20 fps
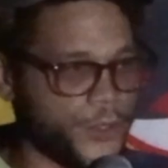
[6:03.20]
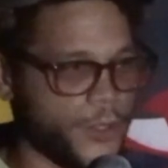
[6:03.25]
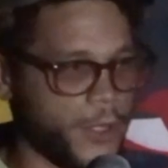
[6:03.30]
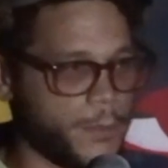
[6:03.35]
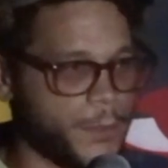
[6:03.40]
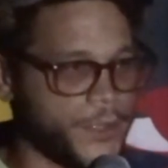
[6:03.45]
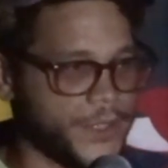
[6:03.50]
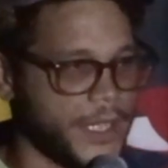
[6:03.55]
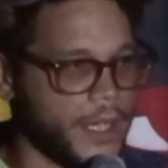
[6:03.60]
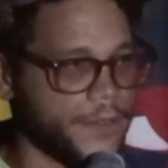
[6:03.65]

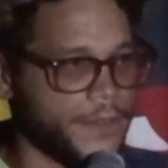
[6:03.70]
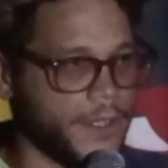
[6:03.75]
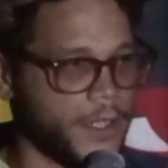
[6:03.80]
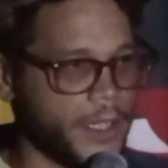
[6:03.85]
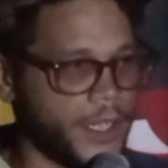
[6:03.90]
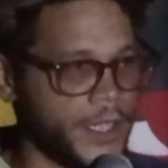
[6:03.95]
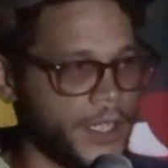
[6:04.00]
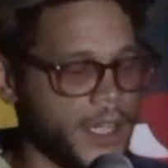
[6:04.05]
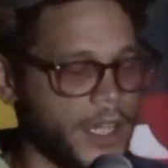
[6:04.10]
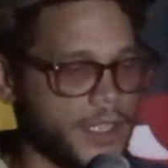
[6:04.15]
trippers out
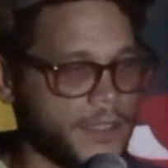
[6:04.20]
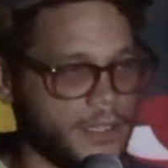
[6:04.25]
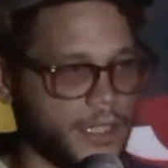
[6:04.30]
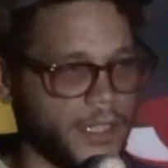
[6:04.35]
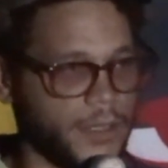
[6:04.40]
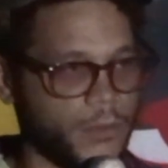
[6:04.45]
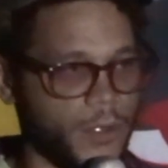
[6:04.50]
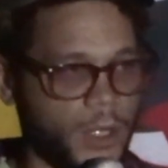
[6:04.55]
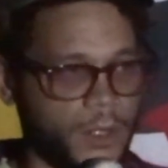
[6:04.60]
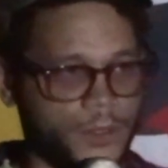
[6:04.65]
there? Any guys
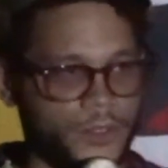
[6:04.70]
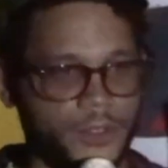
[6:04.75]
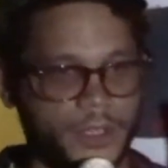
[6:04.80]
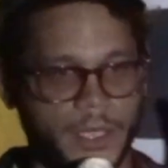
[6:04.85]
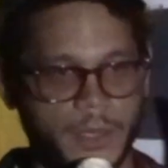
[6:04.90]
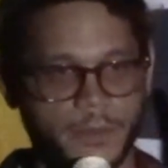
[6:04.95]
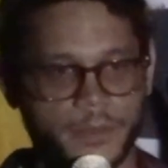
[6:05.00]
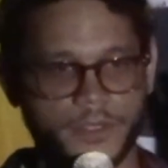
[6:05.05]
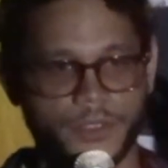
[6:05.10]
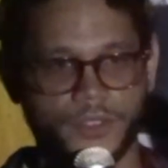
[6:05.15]
like road
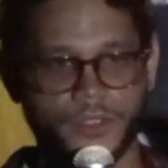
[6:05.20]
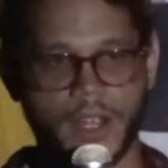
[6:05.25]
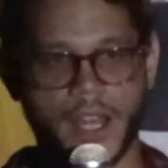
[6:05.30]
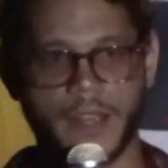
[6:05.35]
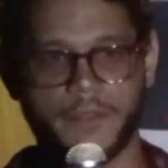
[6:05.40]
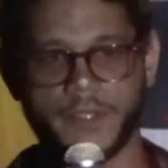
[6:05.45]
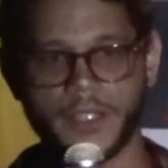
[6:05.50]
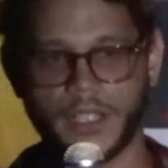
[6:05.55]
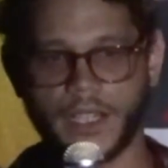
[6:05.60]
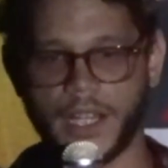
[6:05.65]
trips,
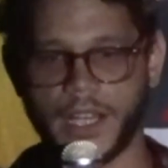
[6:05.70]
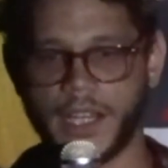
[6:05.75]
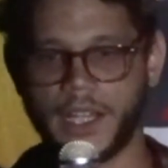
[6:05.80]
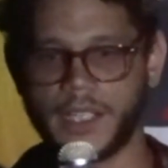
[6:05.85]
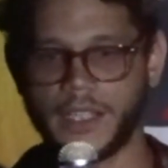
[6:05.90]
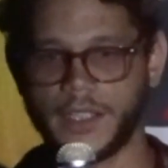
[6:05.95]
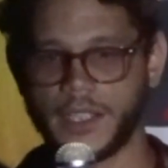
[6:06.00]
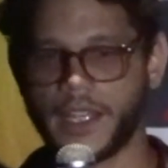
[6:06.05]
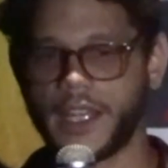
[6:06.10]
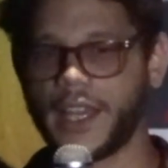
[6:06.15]
driving a
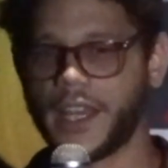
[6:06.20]
lot?